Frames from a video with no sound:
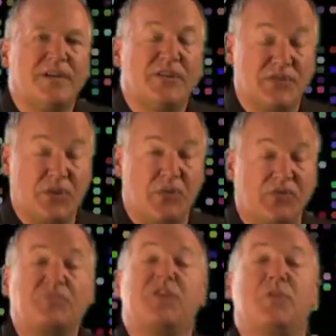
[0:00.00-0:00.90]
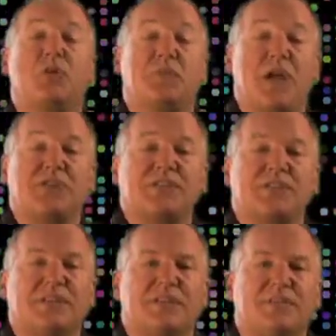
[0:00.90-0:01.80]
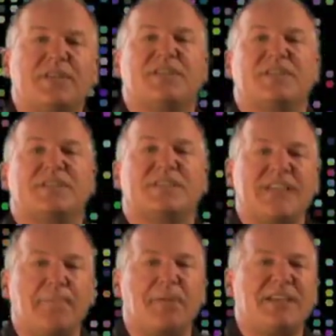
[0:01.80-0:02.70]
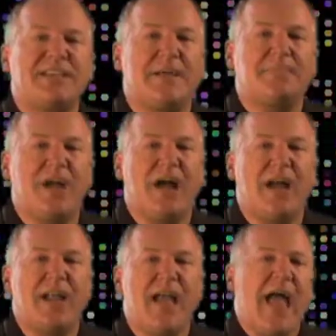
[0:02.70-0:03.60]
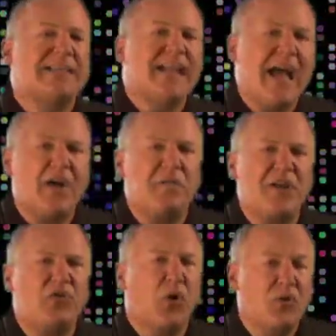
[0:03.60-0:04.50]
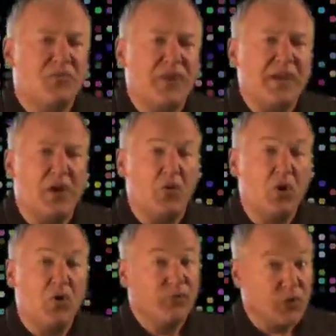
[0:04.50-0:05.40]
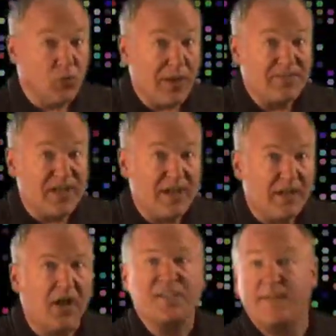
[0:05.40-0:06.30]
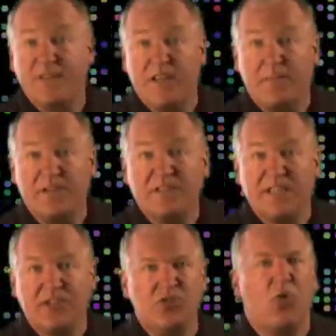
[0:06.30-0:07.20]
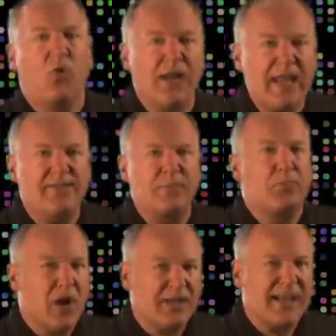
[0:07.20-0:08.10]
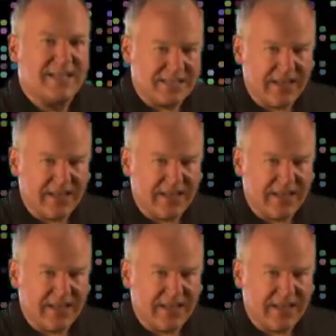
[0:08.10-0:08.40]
So, from Jim Hearn Productions, this is a step-by-step guide as to how to make your own video for your website, a DVD presentation, or even broadcast